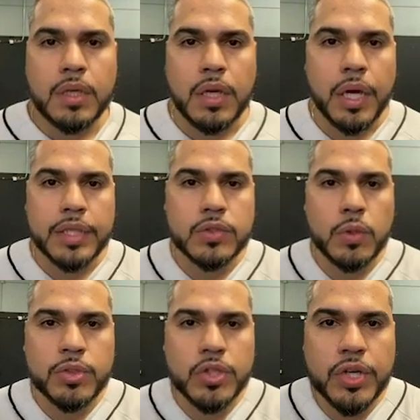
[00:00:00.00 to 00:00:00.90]
All right, so
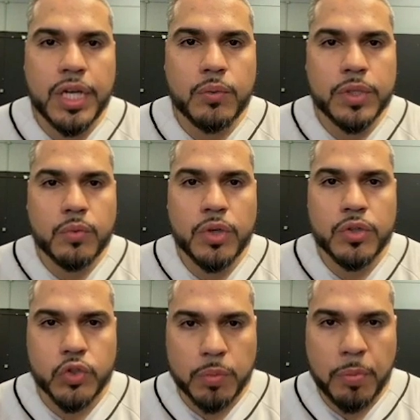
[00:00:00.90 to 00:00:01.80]
what we started out with were
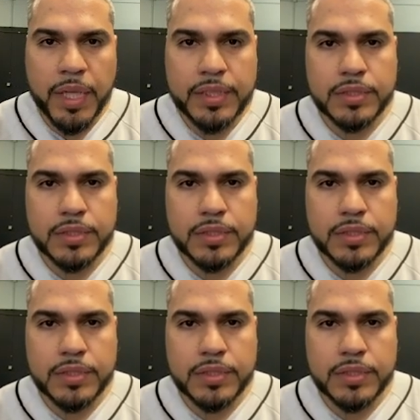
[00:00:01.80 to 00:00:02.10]
the Supermans.